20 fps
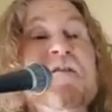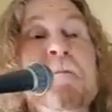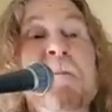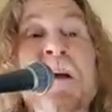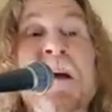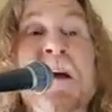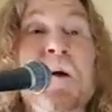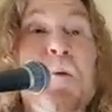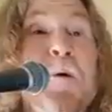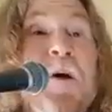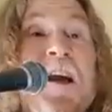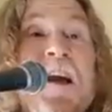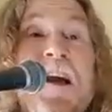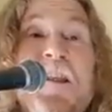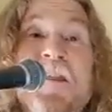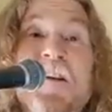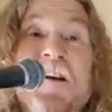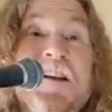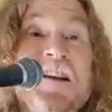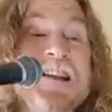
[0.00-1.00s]
me
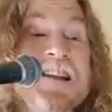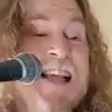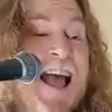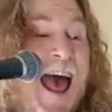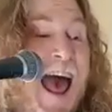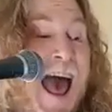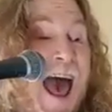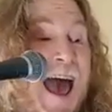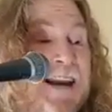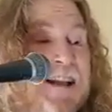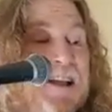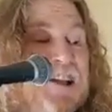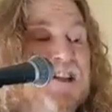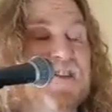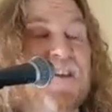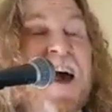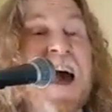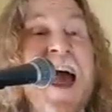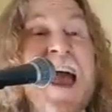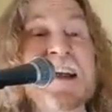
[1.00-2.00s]
with a
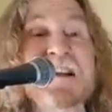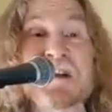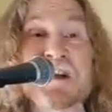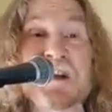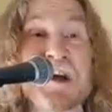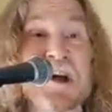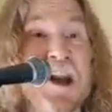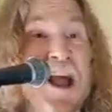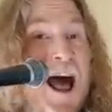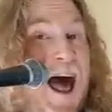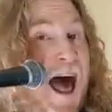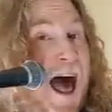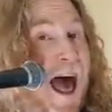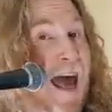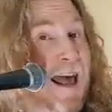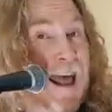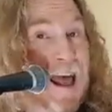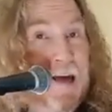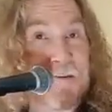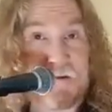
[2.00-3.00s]
satisfaction I
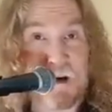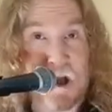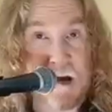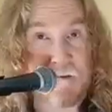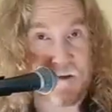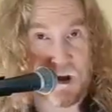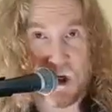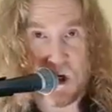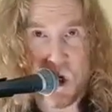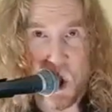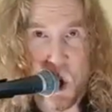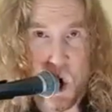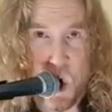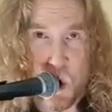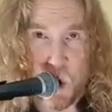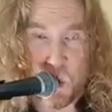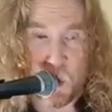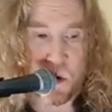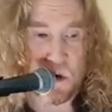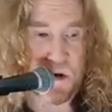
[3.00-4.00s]
have never
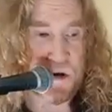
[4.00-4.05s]
known?